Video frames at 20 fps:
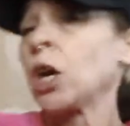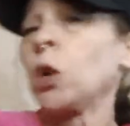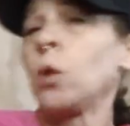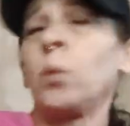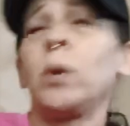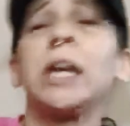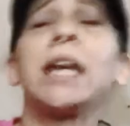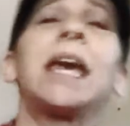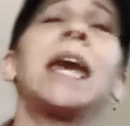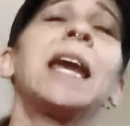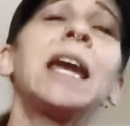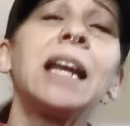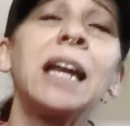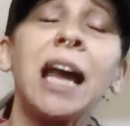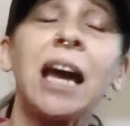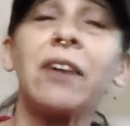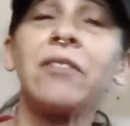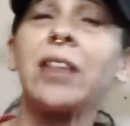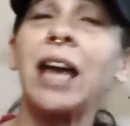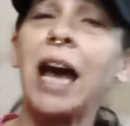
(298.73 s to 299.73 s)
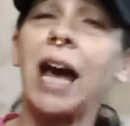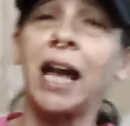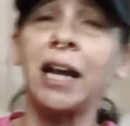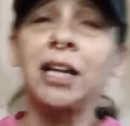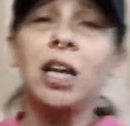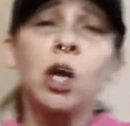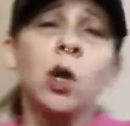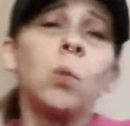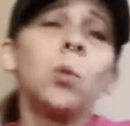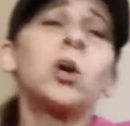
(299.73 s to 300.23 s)
We can't have that.
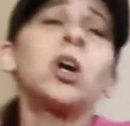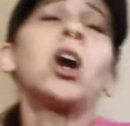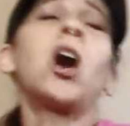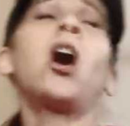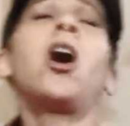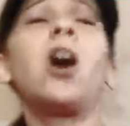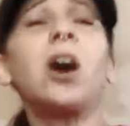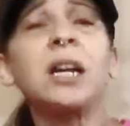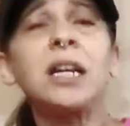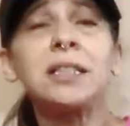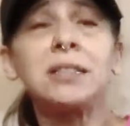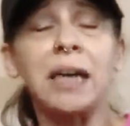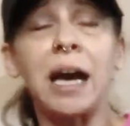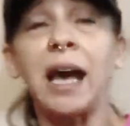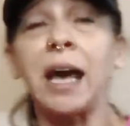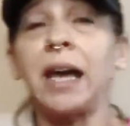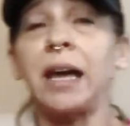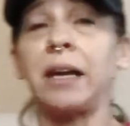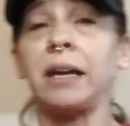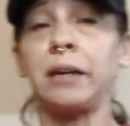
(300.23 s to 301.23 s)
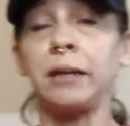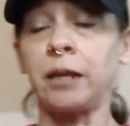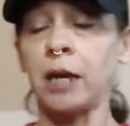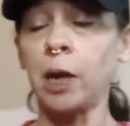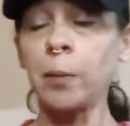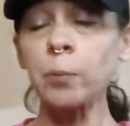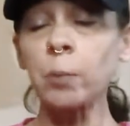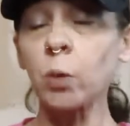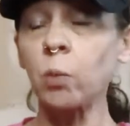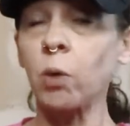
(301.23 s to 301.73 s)
We're on a diet.
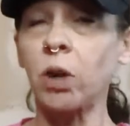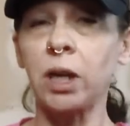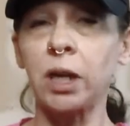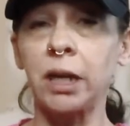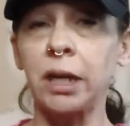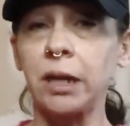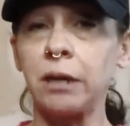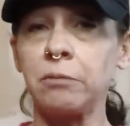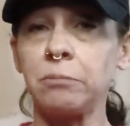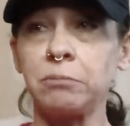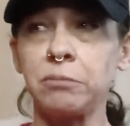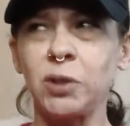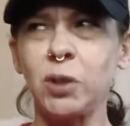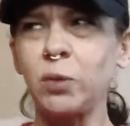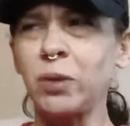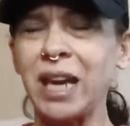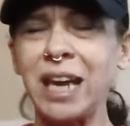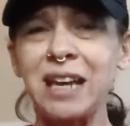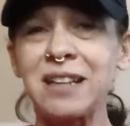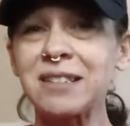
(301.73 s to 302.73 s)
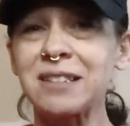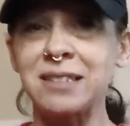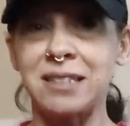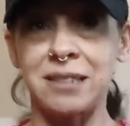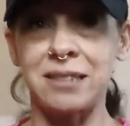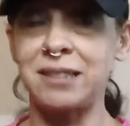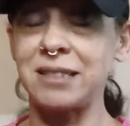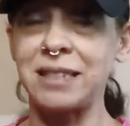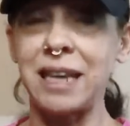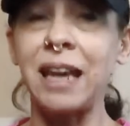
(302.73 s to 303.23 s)
Number one, you can't
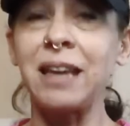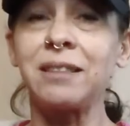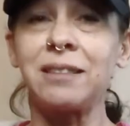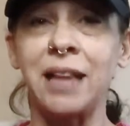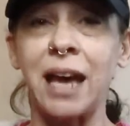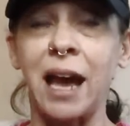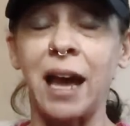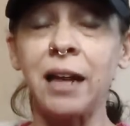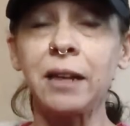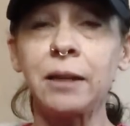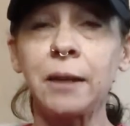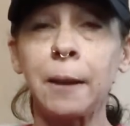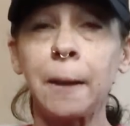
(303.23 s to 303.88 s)
sustain that.